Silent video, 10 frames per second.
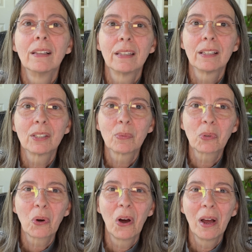then
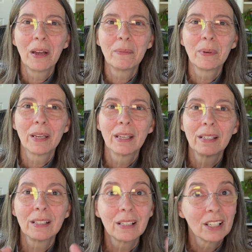subscribe
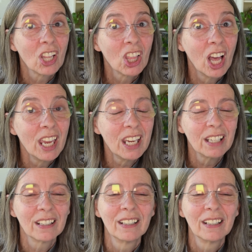and like.